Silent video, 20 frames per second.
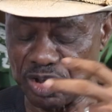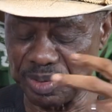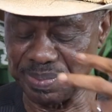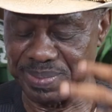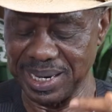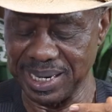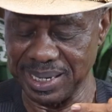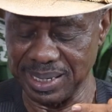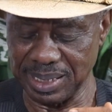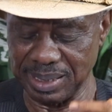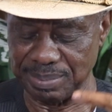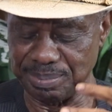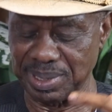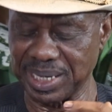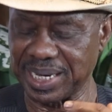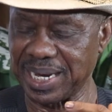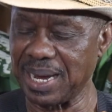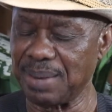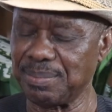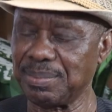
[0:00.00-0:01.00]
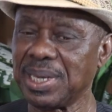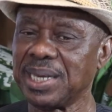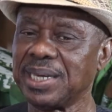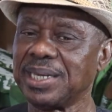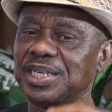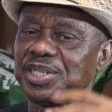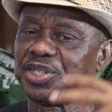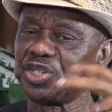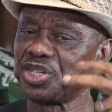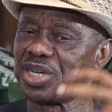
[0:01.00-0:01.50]
Obey became
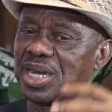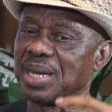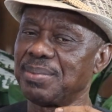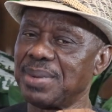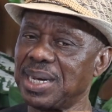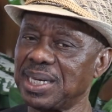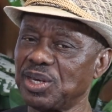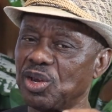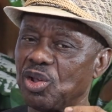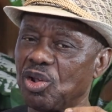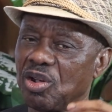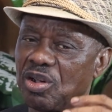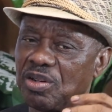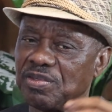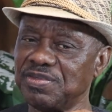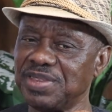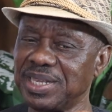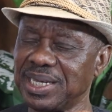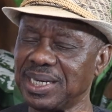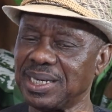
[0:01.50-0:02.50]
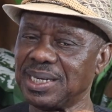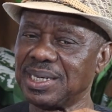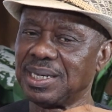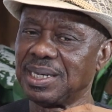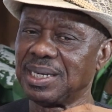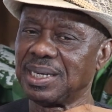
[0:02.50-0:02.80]
chairman of the